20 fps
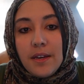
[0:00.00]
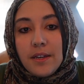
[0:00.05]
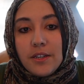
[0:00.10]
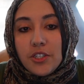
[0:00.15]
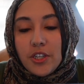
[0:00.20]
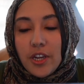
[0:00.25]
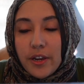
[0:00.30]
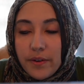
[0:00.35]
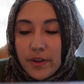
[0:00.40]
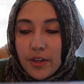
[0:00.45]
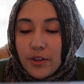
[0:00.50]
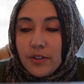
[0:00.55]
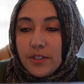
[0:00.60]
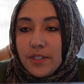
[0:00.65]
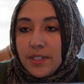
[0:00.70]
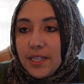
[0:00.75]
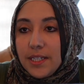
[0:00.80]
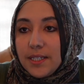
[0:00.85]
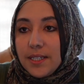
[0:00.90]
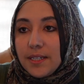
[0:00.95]
sharing good
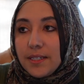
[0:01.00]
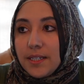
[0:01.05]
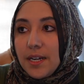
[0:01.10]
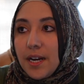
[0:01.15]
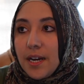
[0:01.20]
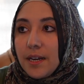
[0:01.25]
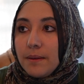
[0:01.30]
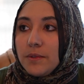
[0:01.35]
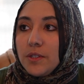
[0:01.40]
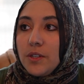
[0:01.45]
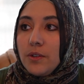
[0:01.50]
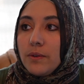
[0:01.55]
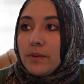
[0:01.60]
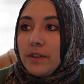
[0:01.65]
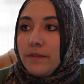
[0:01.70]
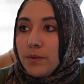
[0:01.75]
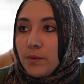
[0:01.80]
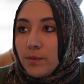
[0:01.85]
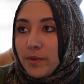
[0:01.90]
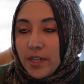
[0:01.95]
deeds at times, you know,
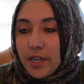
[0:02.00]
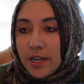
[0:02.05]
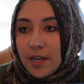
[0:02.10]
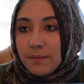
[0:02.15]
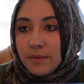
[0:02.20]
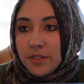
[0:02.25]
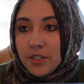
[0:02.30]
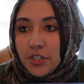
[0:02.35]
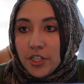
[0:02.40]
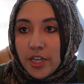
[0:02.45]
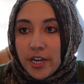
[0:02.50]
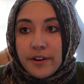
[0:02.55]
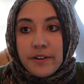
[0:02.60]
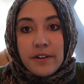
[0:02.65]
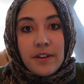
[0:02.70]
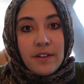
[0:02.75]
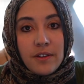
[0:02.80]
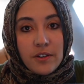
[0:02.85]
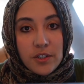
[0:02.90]
even when it comes to charity,